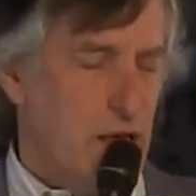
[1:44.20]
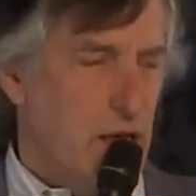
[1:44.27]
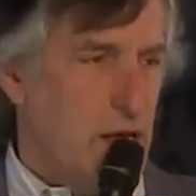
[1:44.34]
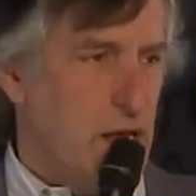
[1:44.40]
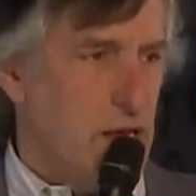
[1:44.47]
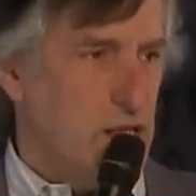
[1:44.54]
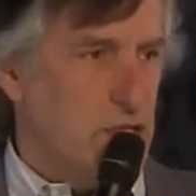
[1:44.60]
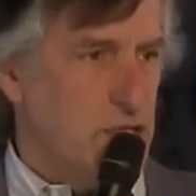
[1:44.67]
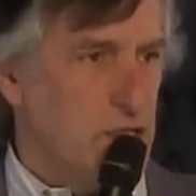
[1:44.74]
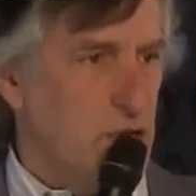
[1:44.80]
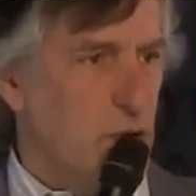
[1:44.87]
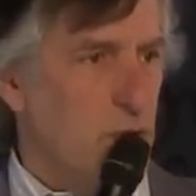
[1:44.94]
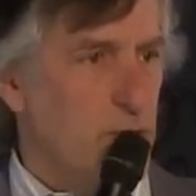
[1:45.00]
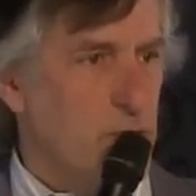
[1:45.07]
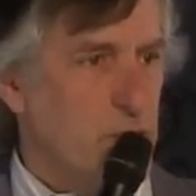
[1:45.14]
and she
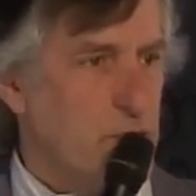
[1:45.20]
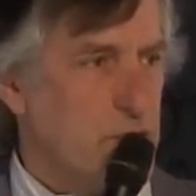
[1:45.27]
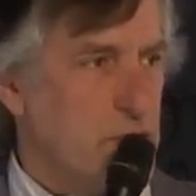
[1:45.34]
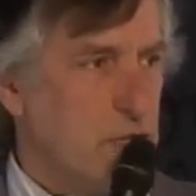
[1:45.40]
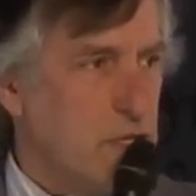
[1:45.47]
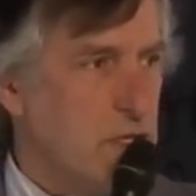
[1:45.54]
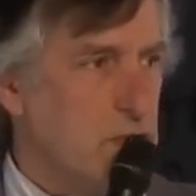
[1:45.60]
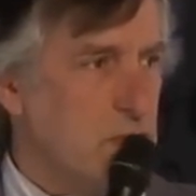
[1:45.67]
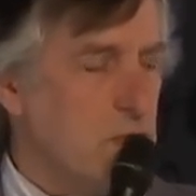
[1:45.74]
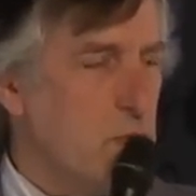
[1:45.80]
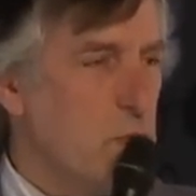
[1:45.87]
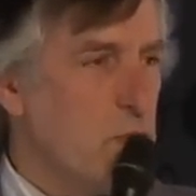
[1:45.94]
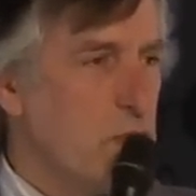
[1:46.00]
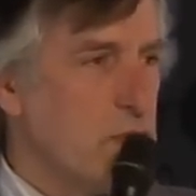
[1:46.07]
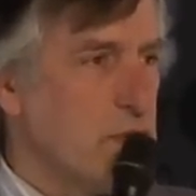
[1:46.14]
oversees the
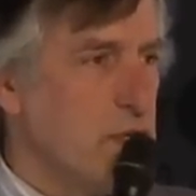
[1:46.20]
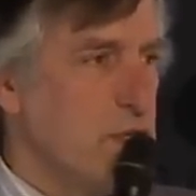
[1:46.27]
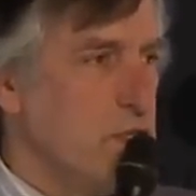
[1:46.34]
work that